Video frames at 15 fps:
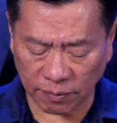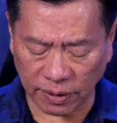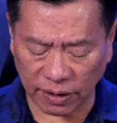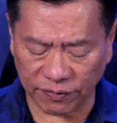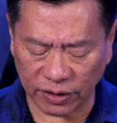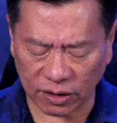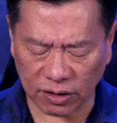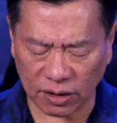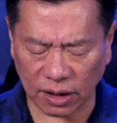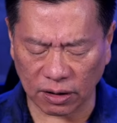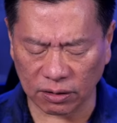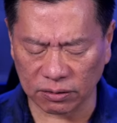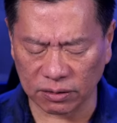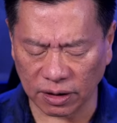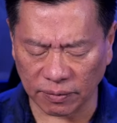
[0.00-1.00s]
Above your
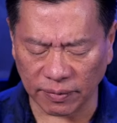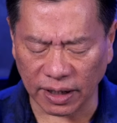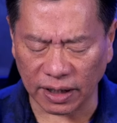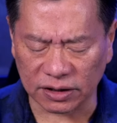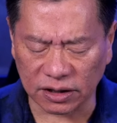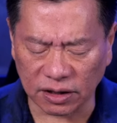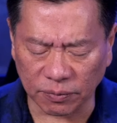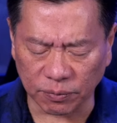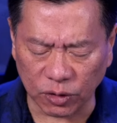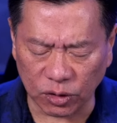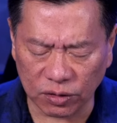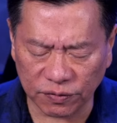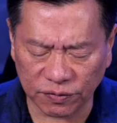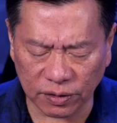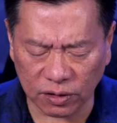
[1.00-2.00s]
crown, imagine a
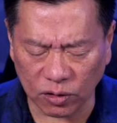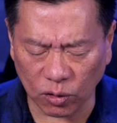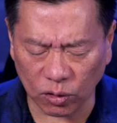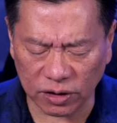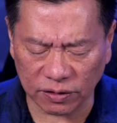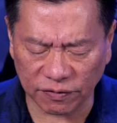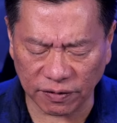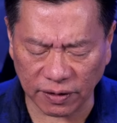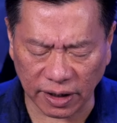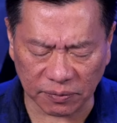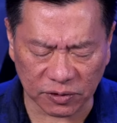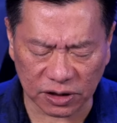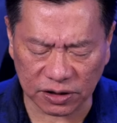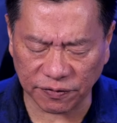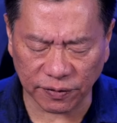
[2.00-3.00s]
beautiful golden
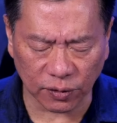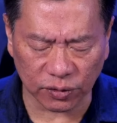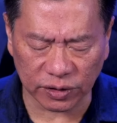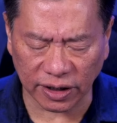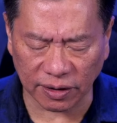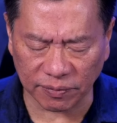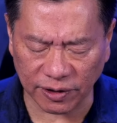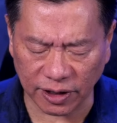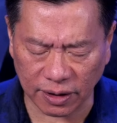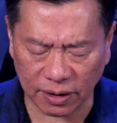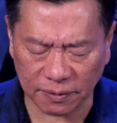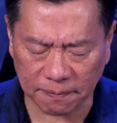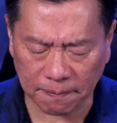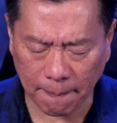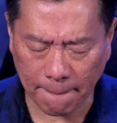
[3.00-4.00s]
flame just floating up there.